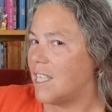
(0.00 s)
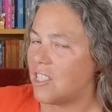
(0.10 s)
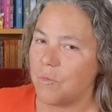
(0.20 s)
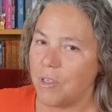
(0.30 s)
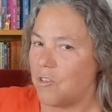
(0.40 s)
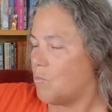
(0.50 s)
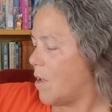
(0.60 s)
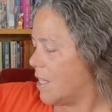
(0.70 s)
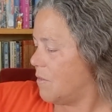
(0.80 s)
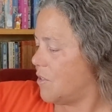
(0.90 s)
and it's the most
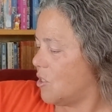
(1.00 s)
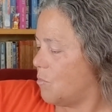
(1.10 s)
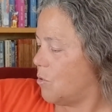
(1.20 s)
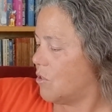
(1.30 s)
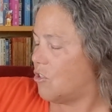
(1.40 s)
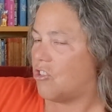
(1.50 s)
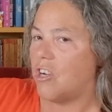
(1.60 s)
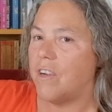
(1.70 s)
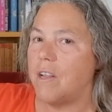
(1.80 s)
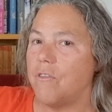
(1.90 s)
magnificent book that
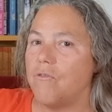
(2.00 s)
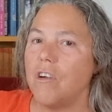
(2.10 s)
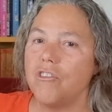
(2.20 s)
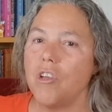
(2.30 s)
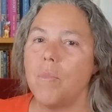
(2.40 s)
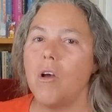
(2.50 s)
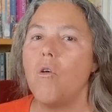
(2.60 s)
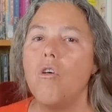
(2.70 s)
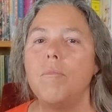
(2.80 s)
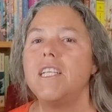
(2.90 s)
Cherryn ever wrote, so by
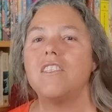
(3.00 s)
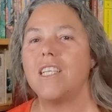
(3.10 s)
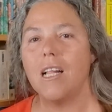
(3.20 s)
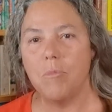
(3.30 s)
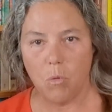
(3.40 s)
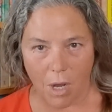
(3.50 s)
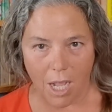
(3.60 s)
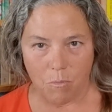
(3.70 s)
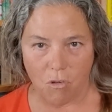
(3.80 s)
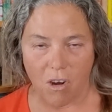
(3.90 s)
all means tell me why
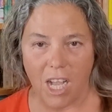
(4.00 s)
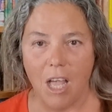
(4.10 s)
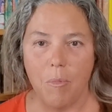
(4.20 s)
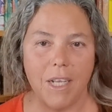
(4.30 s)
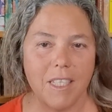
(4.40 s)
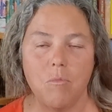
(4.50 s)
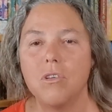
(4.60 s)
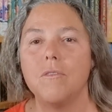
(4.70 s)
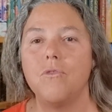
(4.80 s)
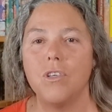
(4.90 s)
I'm wrong, because I'm
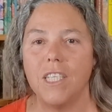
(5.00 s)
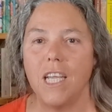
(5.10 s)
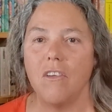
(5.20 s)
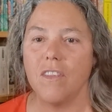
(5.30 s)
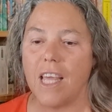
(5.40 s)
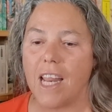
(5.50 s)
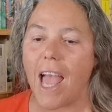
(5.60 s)
looking forward to hearing that.